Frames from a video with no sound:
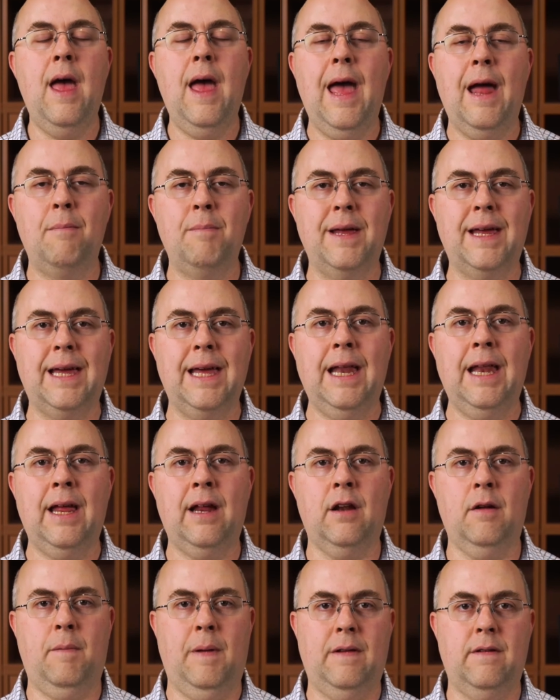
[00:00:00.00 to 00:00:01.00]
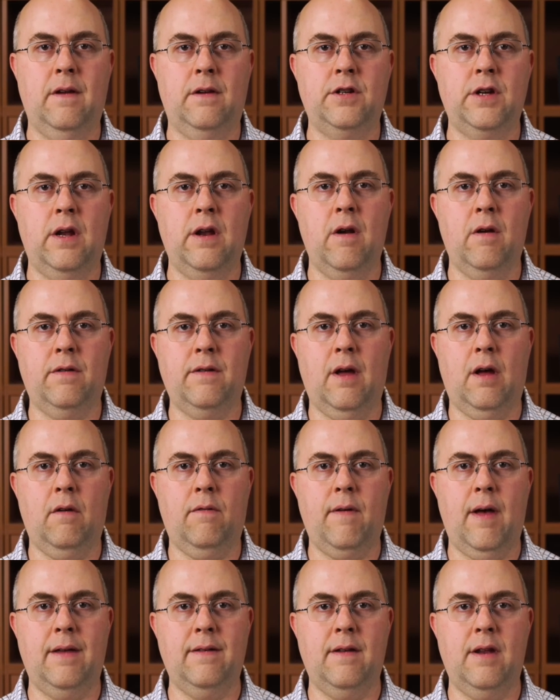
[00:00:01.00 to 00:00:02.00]
and beginning to position yourself
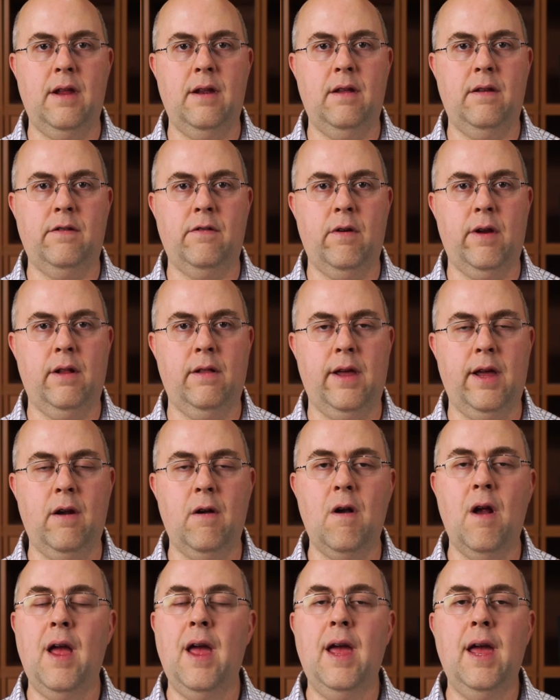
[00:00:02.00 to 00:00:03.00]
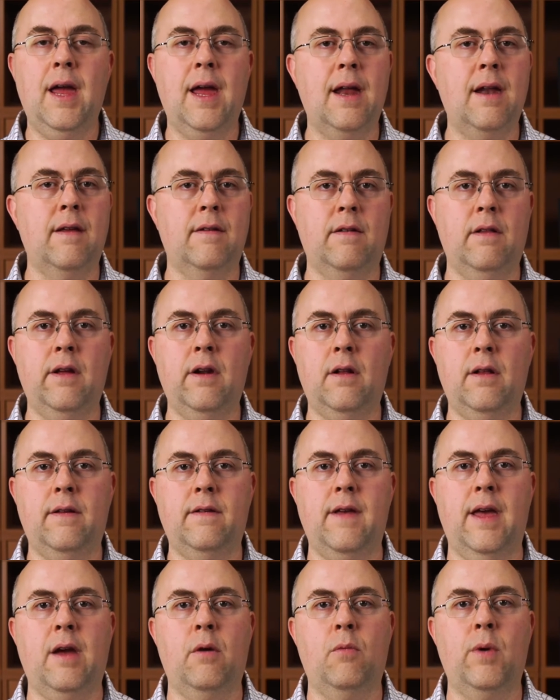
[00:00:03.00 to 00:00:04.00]
as an industry leader in as little as
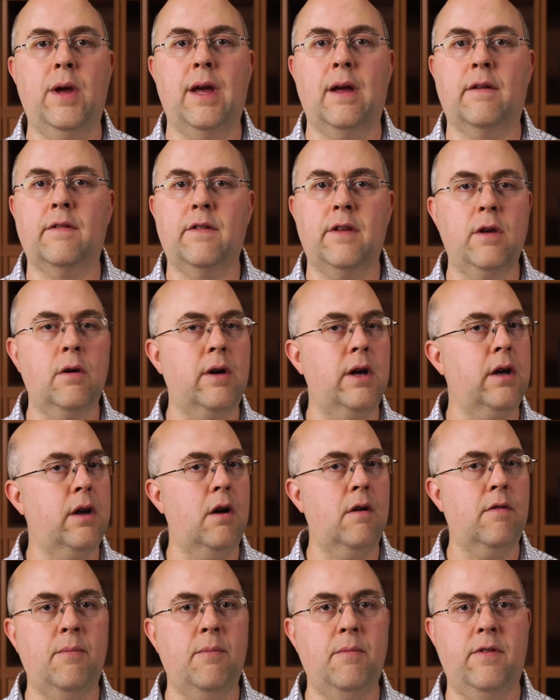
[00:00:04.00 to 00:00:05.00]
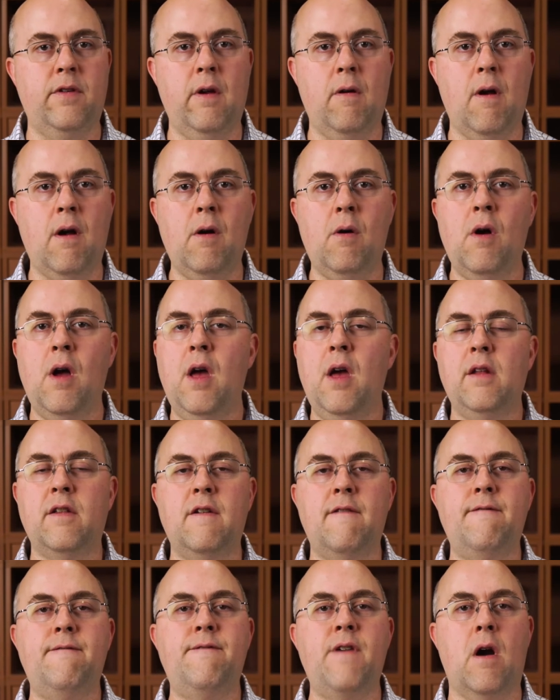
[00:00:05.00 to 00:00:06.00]
8 weeks. So you can go zero to
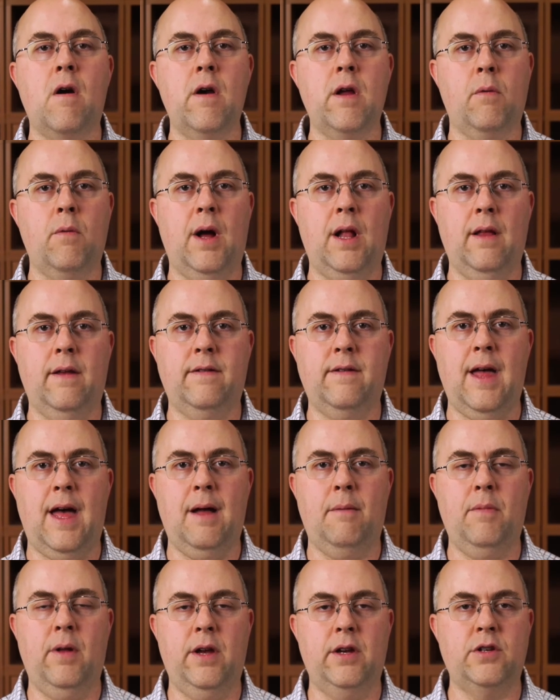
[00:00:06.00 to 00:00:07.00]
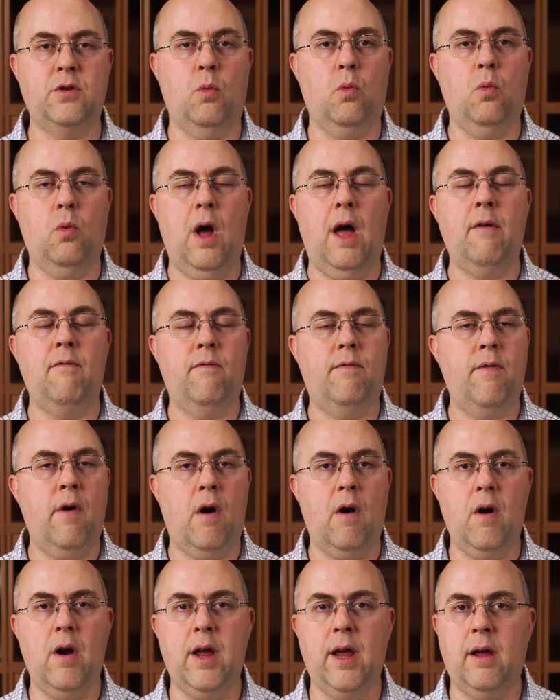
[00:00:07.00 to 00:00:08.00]
very well established,
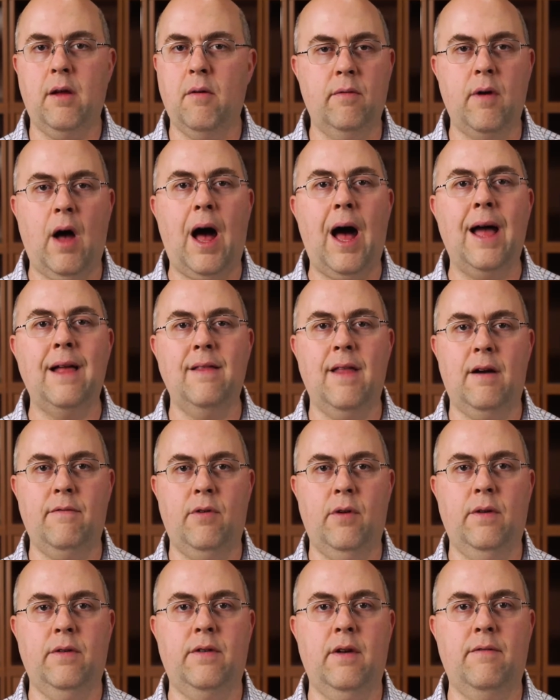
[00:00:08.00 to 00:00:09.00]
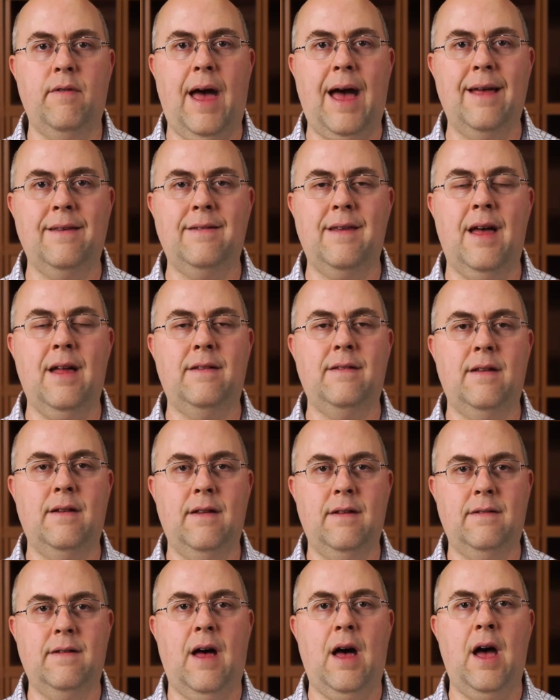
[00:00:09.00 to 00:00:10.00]
very high levels of assets and
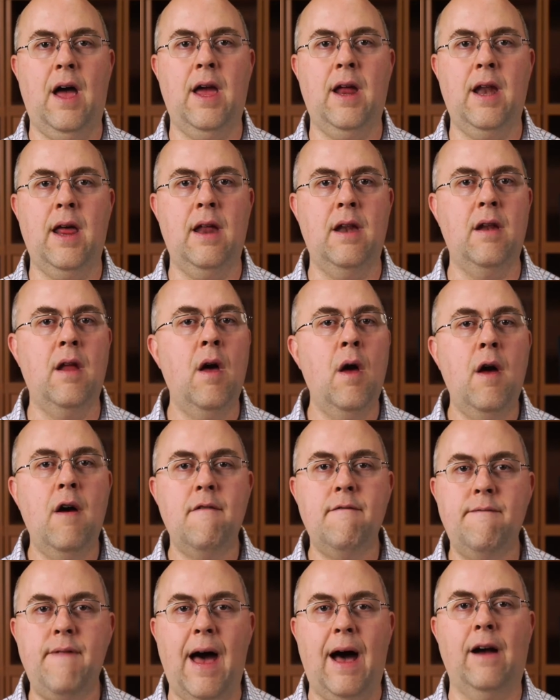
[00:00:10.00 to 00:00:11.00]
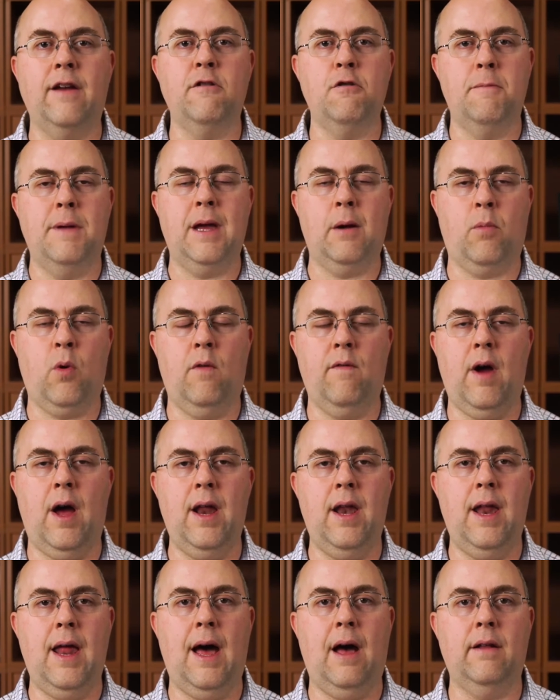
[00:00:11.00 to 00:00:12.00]
design and value being
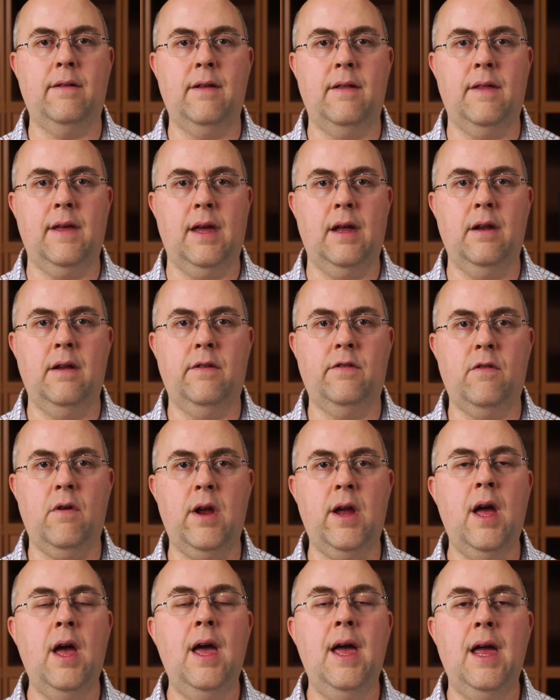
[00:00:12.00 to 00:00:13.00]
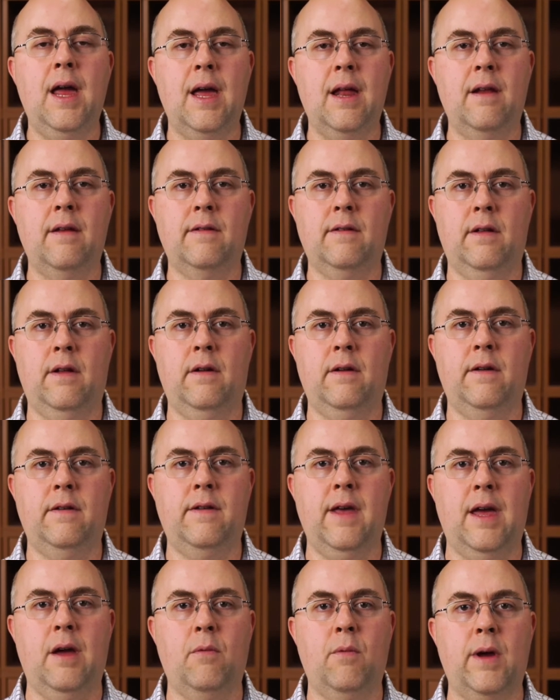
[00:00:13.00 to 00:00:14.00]
provided out to the industry in as little as
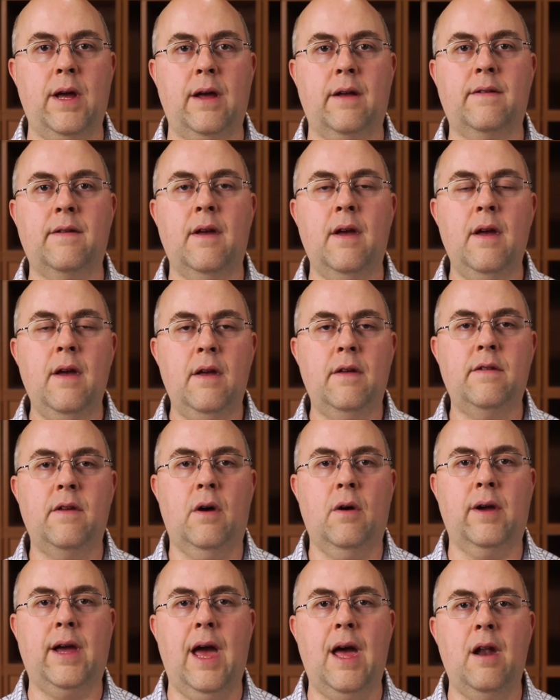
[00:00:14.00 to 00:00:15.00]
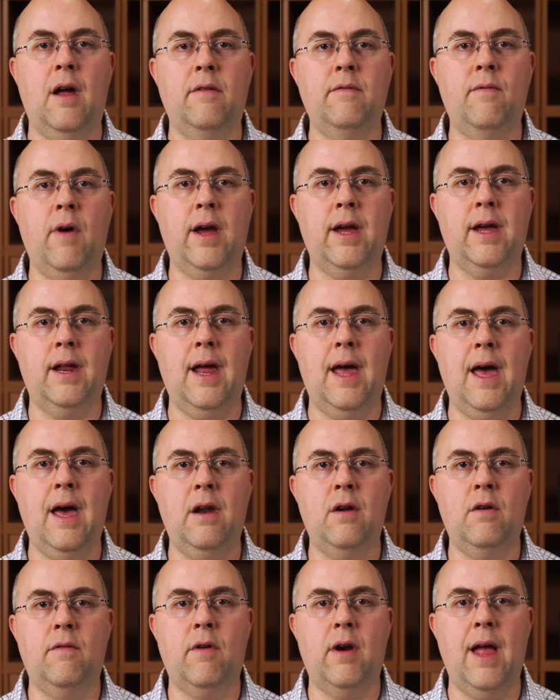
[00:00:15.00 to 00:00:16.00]
8 weeks. So again, I invite you to head
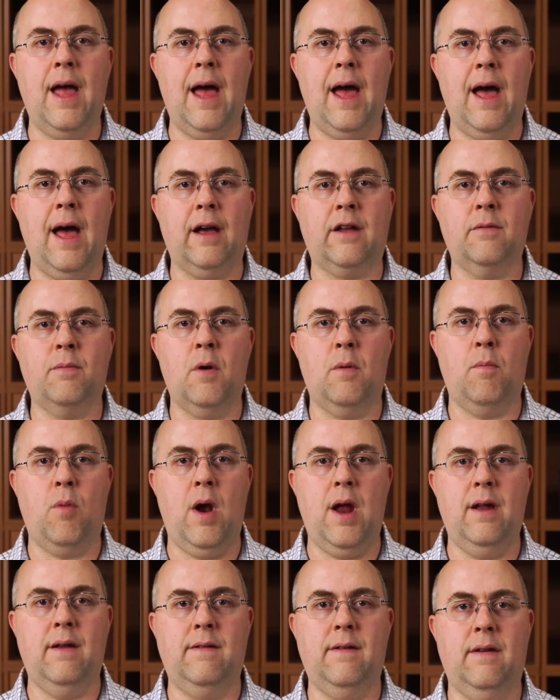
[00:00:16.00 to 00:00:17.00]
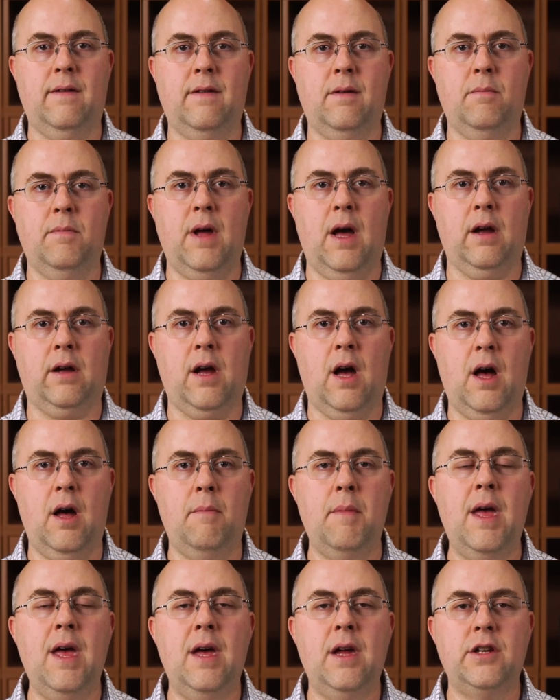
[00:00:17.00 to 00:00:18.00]
over to expertbrandsystem.com,
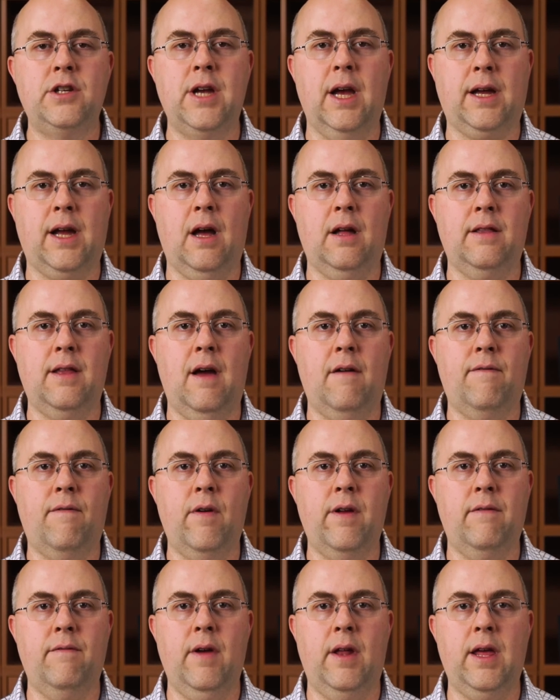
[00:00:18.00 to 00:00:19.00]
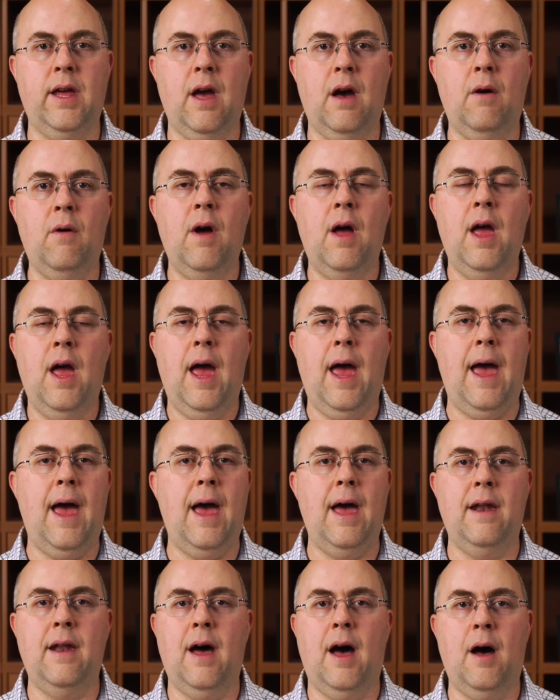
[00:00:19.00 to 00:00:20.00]
check out that free video,
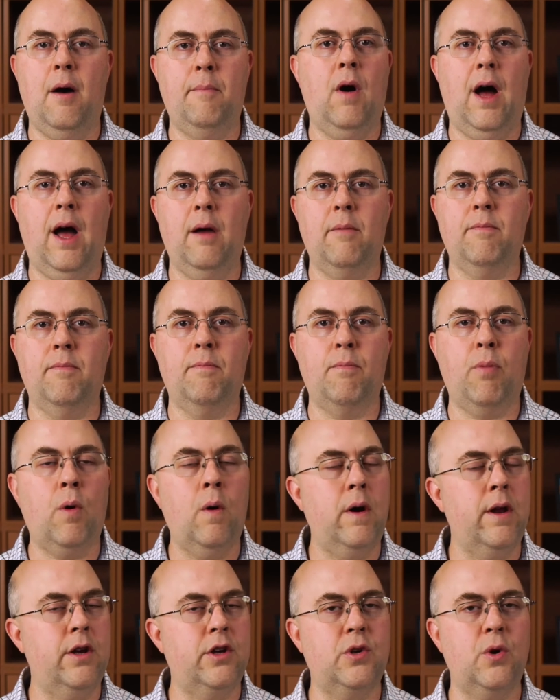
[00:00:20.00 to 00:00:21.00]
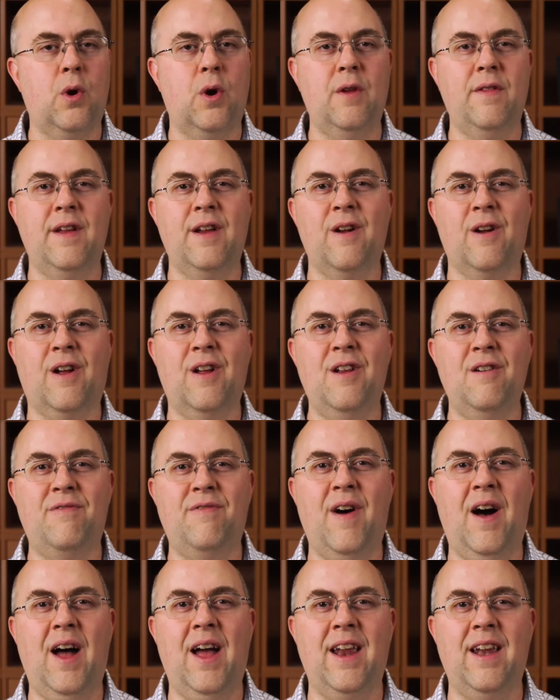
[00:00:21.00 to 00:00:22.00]
and I'm pretty sure that you're going to
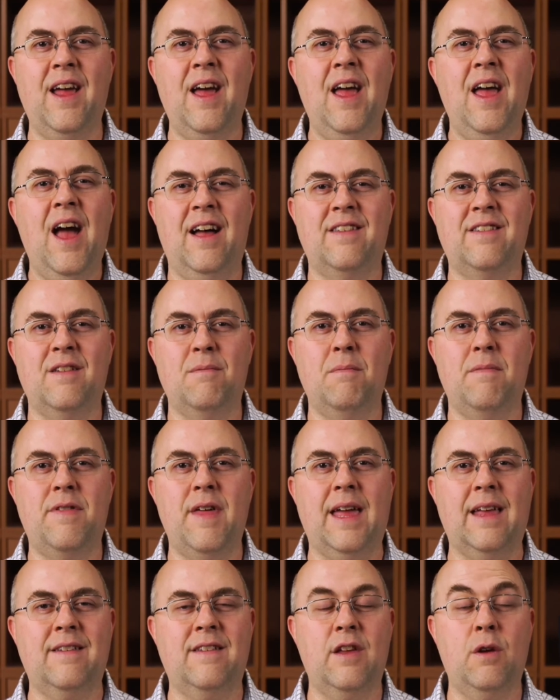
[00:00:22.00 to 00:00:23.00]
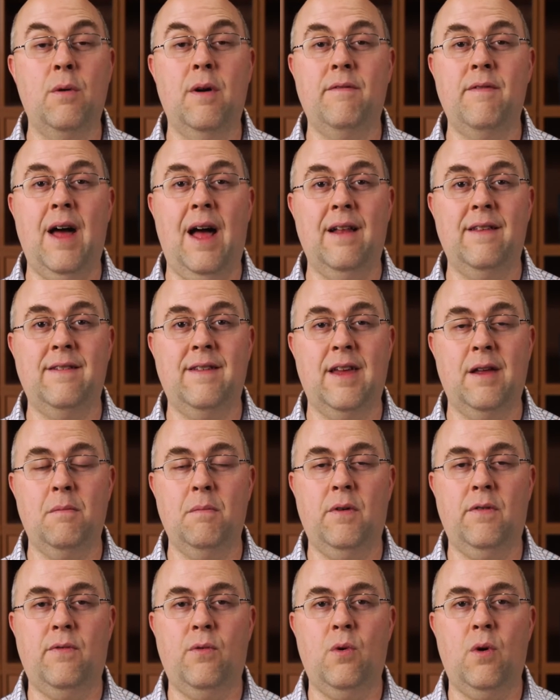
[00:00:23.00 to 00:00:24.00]
find some things that you have not seen
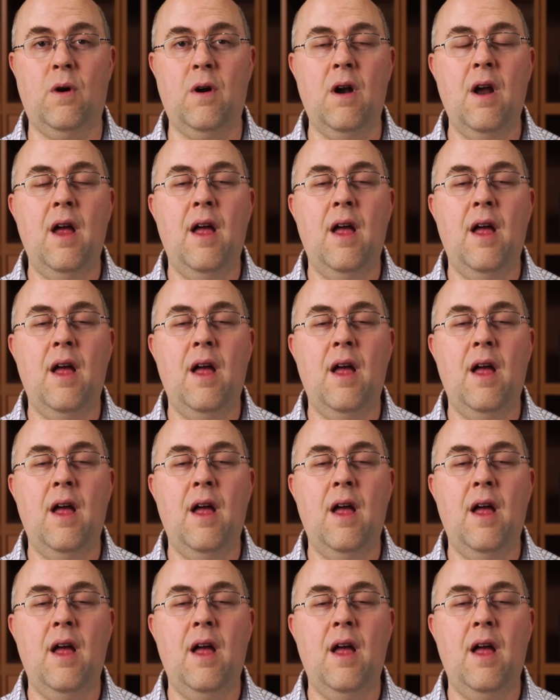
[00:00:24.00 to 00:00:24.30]
before